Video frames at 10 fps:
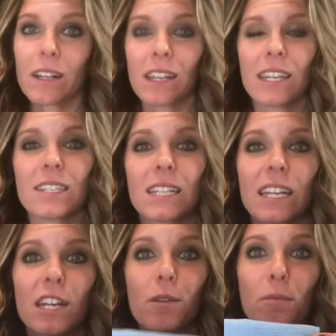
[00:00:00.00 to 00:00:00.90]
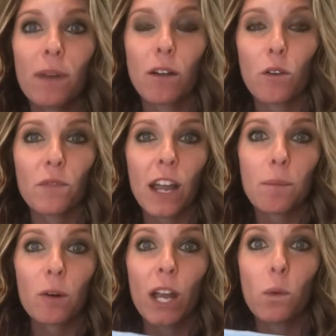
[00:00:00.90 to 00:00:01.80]
clean is cleaning with
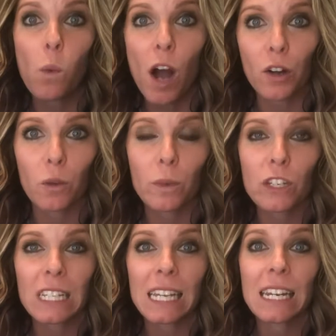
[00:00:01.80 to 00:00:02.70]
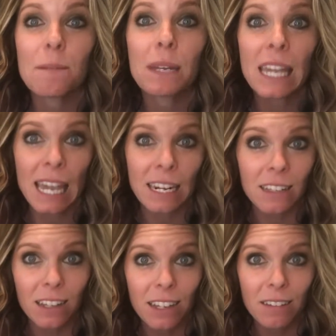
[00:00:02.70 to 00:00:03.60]
microfiber and water, which is cleaning
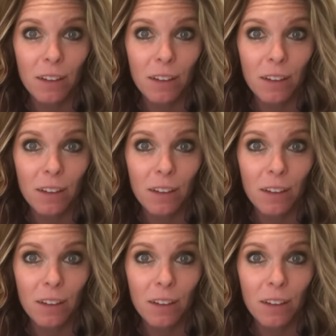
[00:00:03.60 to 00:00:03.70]
mechanically.